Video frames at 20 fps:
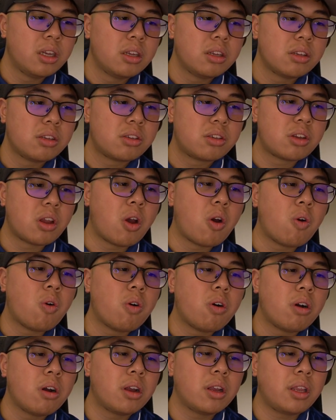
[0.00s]

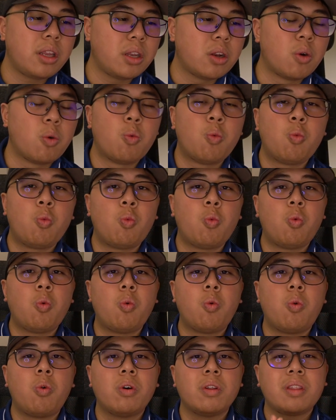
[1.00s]
So,
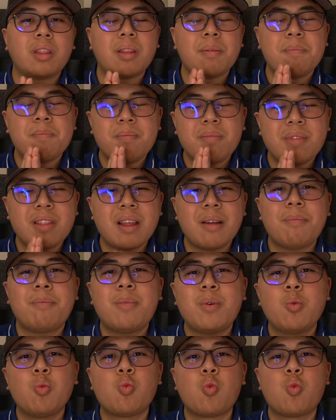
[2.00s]
the number